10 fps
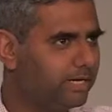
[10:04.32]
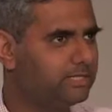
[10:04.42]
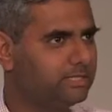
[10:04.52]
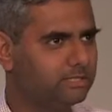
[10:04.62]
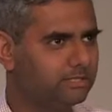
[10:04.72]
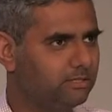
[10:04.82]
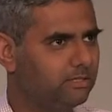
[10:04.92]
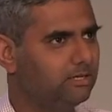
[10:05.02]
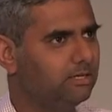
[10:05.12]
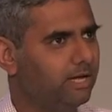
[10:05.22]
a decision,
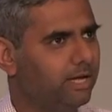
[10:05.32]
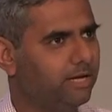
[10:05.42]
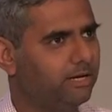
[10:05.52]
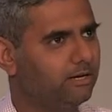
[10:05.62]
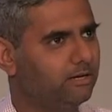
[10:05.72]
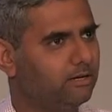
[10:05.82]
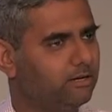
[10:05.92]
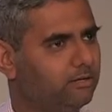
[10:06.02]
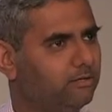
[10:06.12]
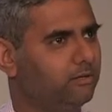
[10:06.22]
and
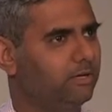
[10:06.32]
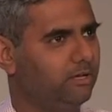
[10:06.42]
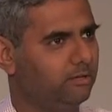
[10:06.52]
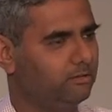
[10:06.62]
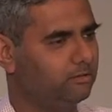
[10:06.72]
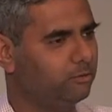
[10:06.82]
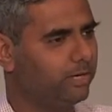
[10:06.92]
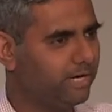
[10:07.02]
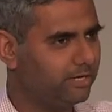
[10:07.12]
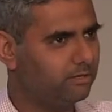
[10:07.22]
you know, to
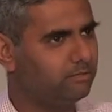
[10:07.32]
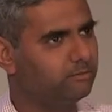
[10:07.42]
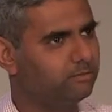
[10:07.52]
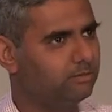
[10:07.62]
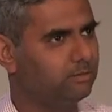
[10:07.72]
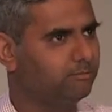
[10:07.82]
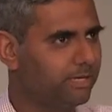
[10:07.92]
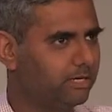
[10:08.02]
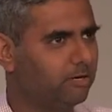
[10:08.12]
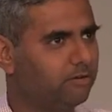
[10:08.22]
get, you know,
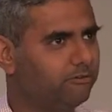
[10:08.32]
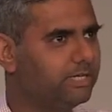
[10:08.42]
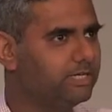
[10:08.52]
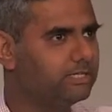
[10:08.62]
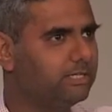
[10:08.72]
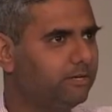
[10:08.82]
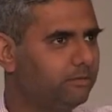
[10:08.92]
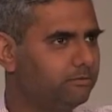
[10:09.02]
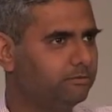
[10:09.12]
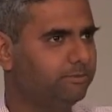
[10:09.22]
better confidence, then
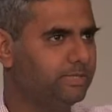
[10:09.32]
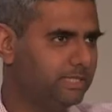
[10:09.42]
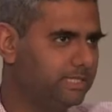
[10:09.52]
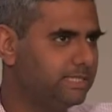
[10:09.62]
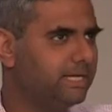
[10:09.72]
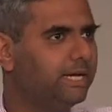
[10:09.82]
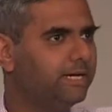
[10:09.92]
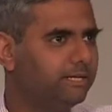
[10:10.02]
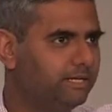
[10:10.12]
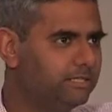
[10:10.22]
you basically
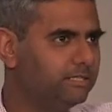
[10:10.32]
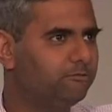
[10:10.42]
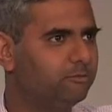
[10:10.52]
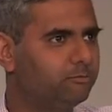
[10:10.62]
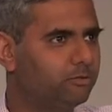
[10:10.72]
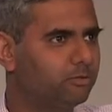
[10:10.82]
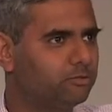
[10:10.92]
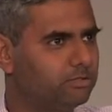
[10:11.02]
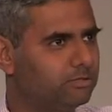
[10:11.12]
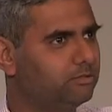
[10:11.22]
select region from
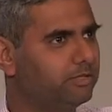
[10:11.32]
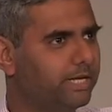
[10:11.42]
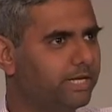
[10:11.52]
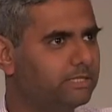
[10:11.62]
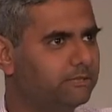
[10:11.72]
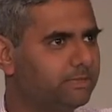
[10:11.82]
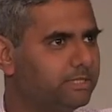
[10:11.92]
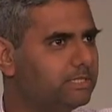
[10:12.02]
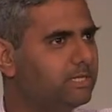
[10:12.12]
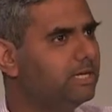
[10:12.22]
those, you know, 10x
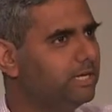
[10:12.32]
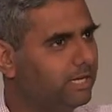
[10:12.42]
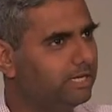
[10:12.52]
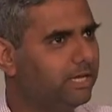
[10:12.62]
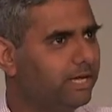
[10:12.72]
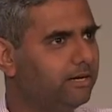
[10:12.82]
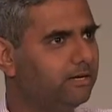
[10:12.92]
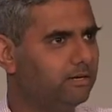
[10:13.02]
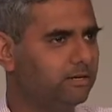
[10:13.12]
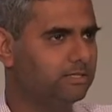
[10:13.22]
images, and
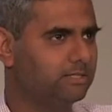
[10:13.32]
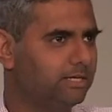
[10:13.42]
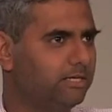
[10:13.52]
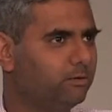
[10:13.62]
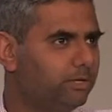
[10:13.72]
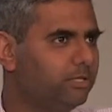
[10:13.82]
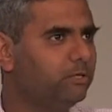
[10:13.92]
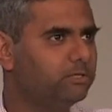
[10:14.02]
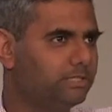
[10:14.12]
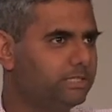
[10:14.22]
then study only
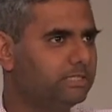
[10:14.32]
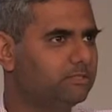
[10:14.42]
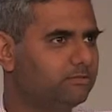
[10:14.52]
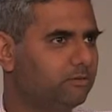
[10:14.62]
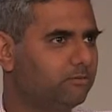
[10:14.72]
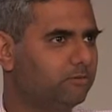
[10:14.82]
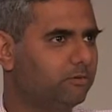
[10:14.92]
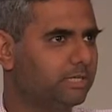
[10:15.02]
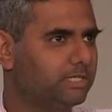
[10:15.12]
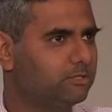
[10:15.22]
those regions from
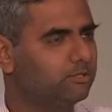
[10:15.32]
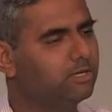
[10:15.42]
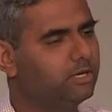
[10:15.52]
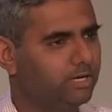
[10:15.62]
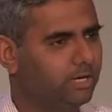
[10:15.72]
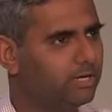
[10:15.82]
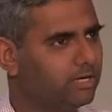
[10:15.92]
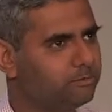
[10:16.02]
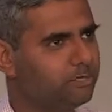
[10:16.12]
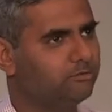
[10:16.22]
40x. So in
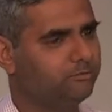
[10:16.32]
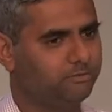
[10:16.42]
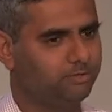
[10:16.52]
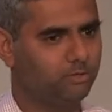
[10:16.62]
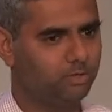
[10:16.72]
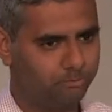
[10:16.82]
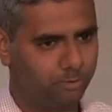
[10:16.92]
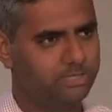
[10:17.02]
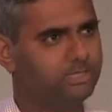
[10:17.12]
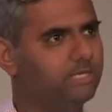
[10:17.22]
terms of, you know, a
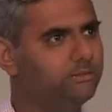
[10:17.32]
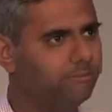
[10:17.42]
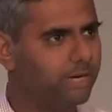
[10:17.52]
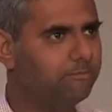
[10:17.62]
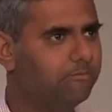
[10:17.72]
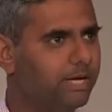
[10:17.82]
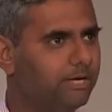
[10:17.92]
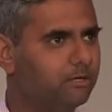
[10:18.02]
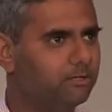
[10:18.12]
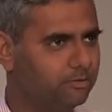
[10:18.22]
processing
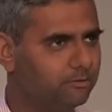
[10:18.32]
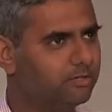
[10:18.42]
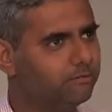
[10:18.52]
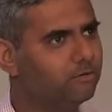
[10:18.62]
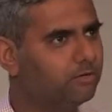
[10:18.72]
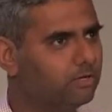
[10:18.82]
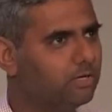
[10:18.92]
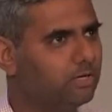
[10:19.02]
pipeline, also workflow,